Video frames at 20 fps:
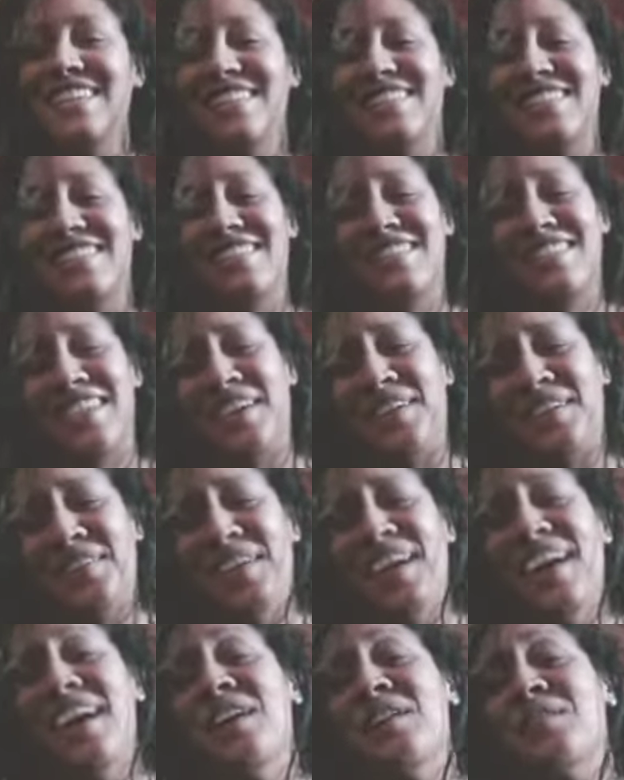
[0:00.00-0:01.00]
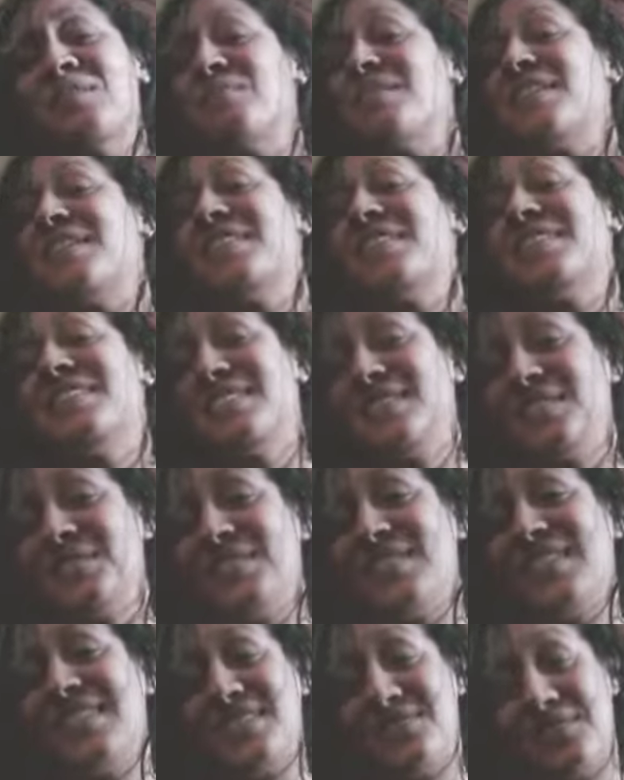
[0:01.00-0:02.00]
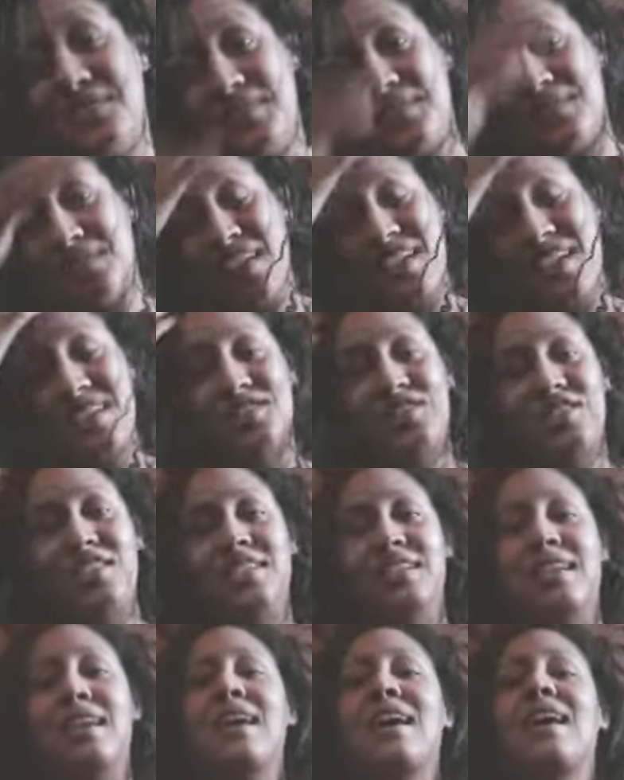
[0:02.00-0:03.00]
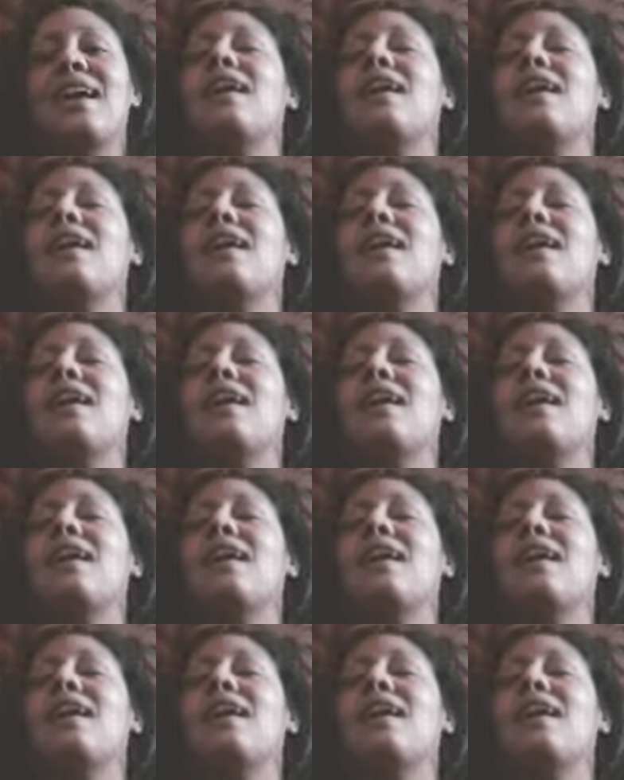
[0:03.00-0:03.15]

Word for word: So we are in a totally different location